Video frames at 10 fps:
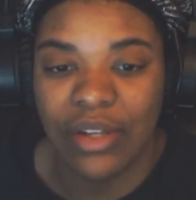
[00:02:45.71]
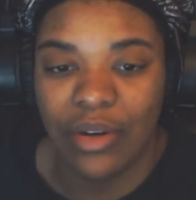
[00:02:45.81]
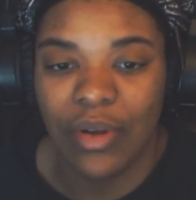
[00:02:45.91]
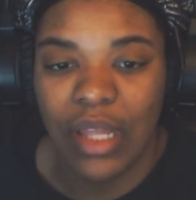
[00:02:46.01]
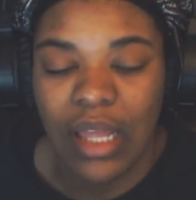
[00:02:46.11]

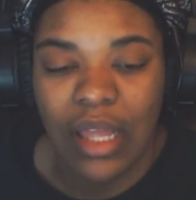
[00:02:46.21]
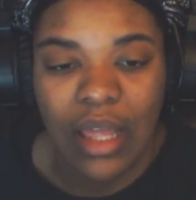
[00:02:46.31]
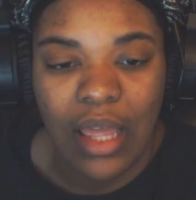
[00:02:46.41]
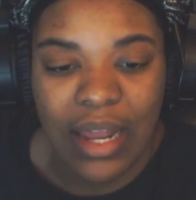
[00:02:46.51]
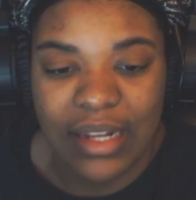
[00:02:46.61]
So
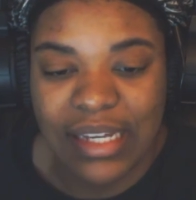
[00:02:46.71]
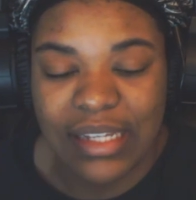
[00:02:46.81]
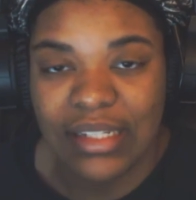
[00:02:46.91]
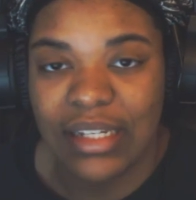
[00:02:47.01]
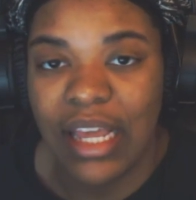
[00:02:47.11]
and it
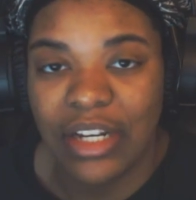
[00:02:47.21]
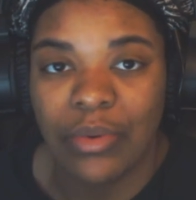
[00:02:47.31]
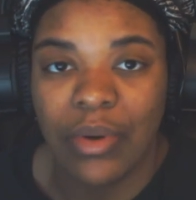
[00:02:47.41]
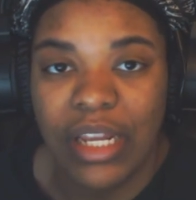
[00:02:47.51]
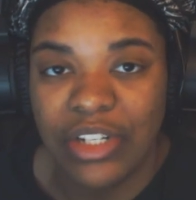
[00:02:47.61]
says an
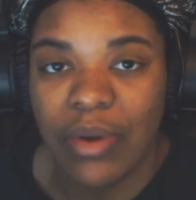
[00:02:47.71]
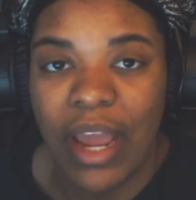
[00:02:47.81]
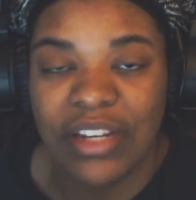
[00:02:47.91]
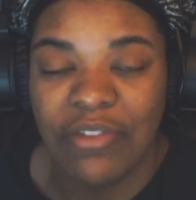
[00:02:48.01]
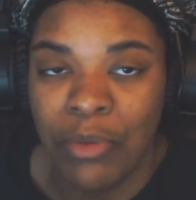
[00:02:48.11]
inter
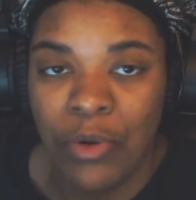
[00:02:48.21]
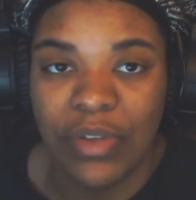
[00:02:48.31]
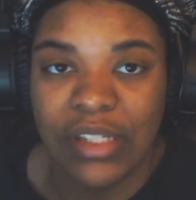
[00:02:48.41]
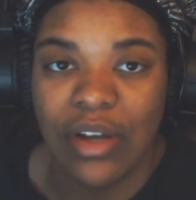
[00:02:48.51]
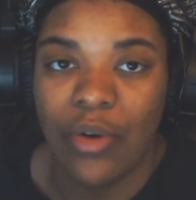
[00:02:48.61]
interactive
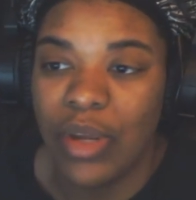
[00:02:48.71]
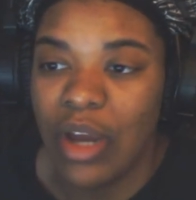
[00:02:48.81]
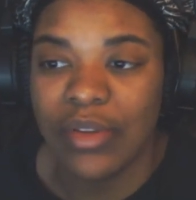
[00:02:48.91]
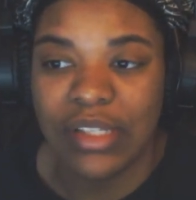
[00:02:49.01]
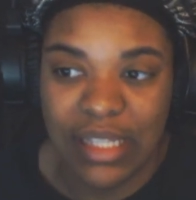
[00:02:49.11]
movie. So we
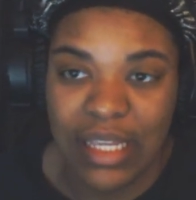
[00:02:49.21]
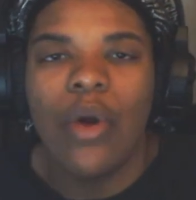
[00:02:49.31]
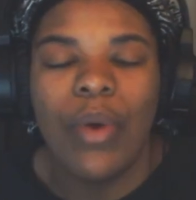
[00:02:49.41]
gonna see.